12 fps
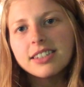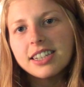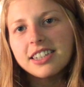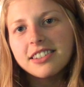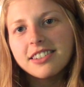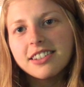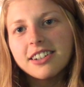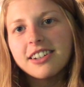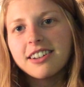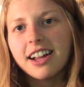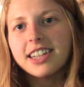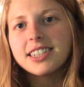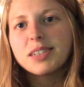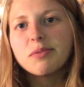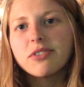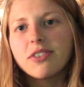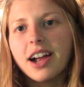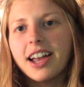it's good. It adds some
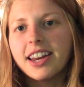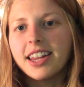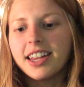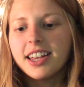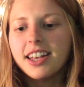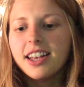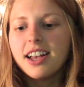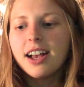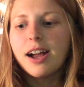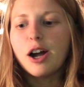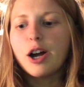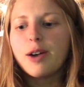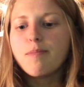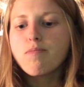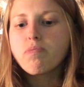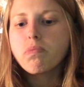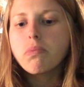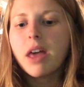variety.
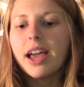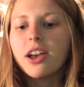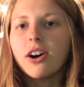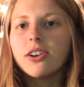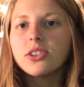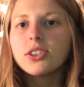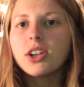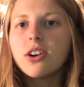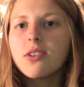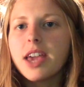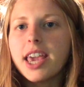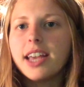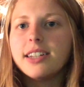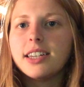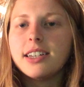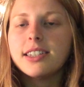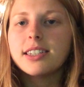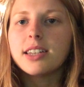I also ate
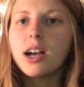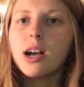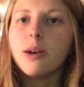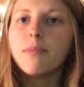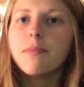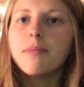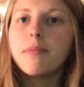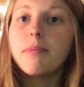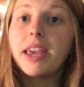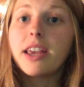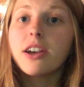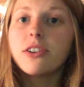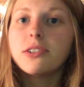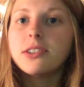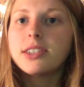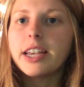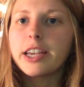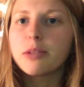some
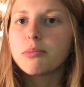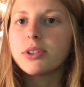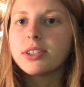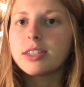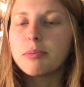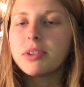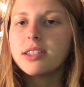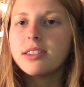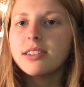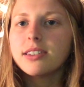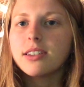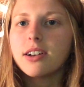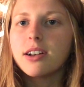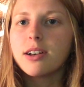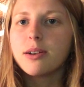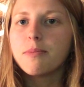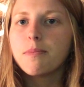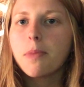mangoes and persimmons
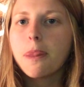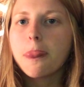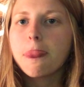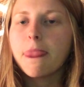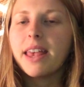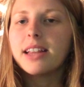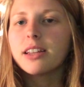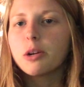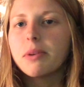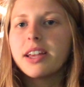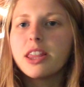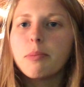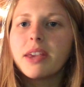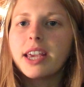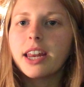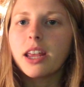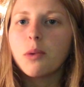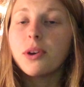a little bit in the
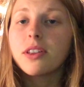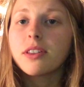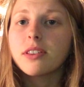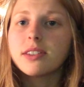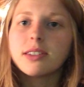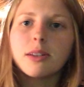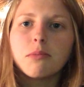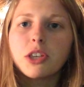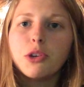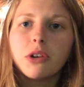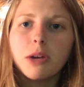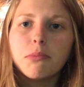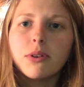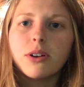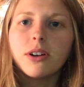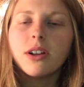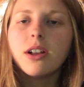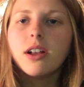beginning with some
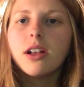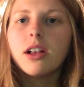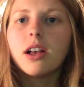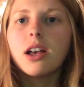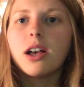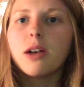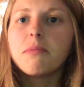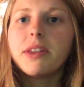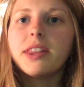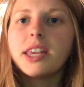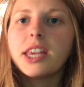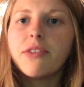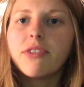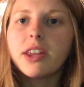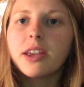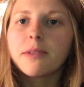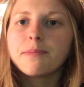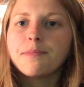cucumber in the
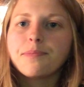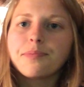evening.